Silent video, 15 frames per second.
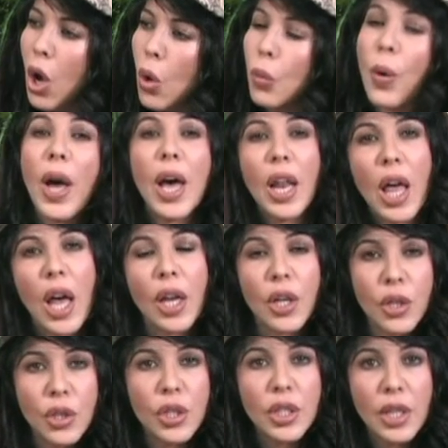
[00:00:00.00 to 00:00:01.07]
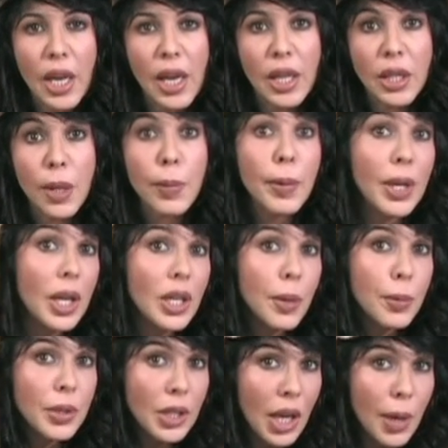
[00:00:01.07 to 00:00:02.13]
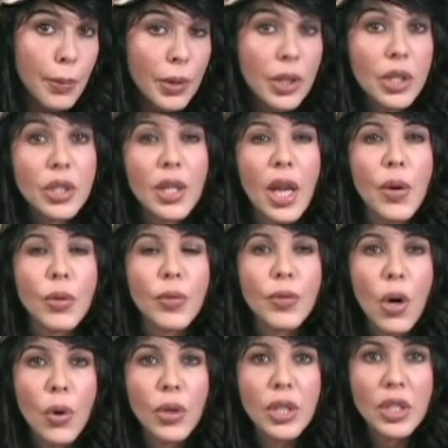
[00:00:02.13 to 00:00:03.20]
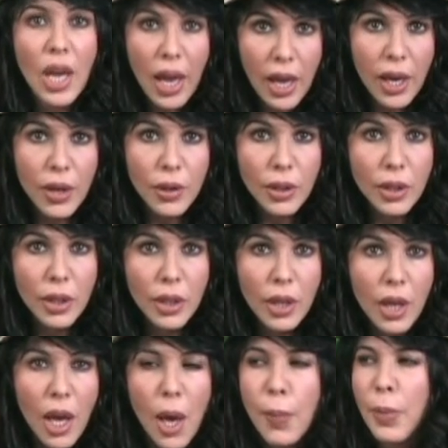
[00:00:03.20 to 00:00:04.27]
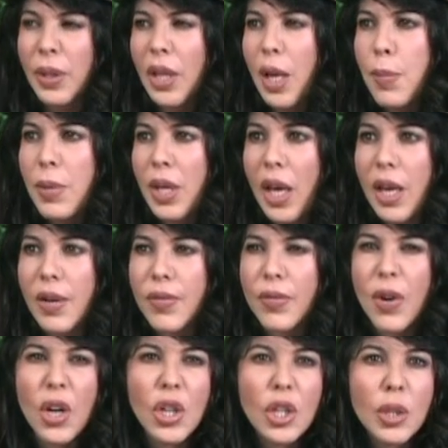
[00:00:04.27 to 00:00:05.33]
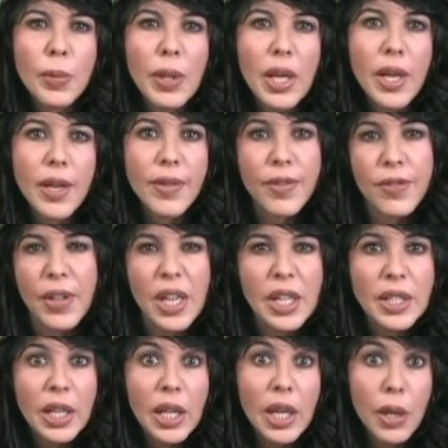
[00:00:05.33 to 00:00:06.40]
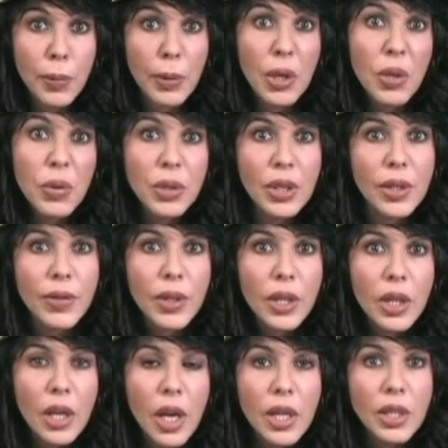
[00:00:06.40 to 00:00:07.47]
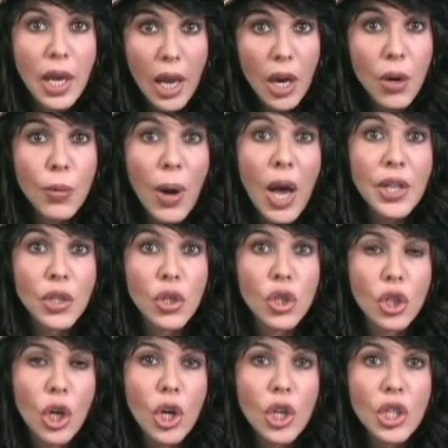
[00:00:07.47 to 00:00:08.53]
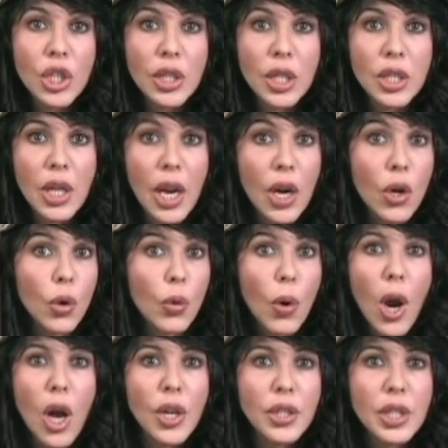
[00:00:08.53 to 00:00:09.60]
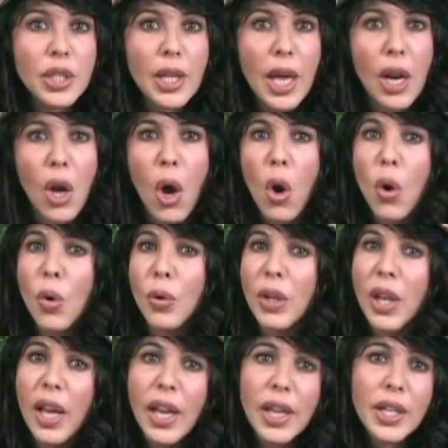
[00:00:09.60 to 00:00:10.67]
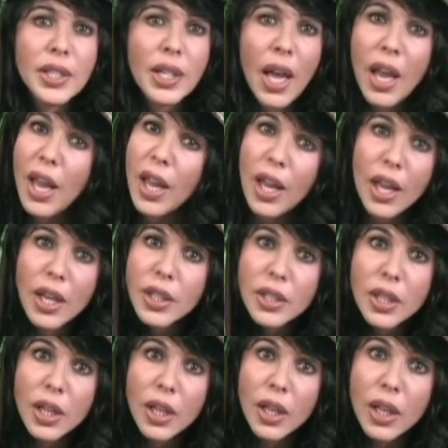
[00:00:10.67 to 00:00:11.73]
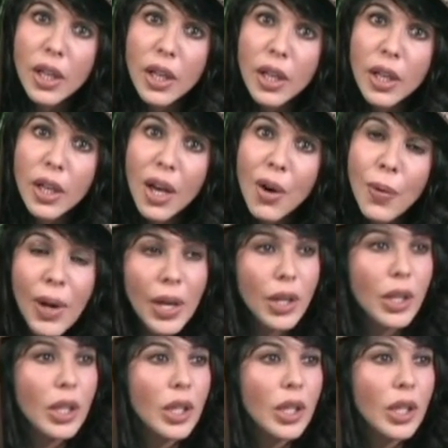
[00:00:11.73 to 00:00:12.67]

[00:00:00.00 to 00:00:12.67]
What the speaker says: while I understand them getting upset because they were voted down, but them getting verbally and physically abusive, terrorizing churches and tearing crosses out of old ladies' hands, well,